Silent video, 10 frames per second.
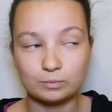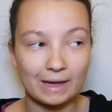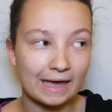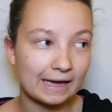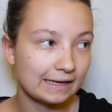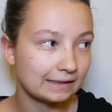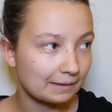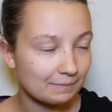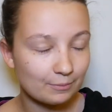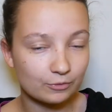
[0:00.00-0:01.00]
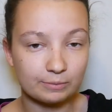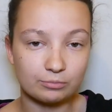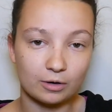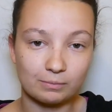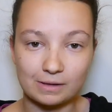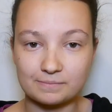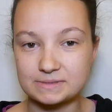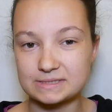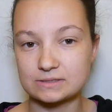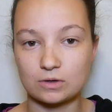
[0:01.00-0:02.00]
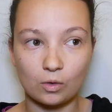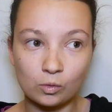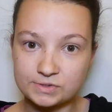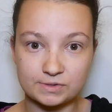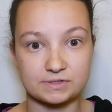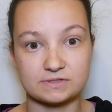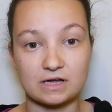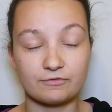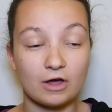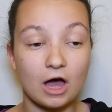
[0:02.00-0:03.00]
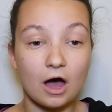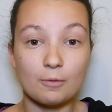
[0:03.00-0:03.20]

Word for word: pain, like memory problems, all sorts of stuff.